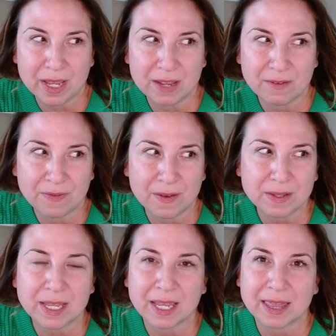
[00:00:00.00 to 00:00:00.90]
it
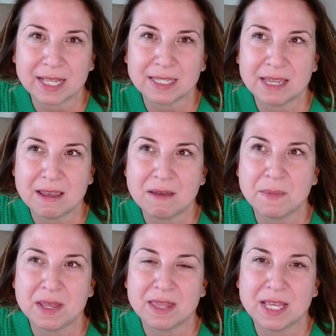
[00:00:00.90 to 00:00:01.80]
feels like that's him
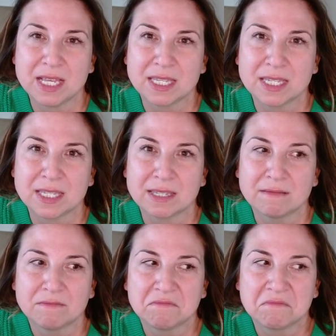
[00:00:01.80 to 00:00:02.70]
in this
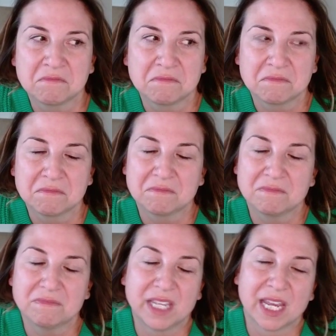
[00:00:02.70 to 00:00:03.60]

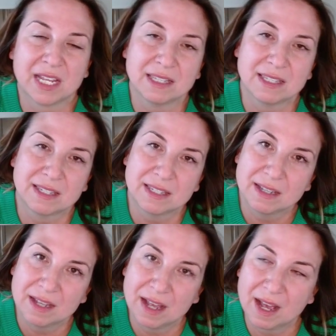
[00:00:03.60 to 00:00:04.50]
dance.
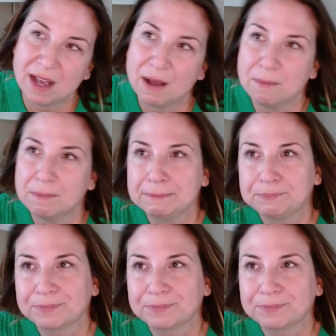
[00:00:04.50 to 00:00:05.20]
Um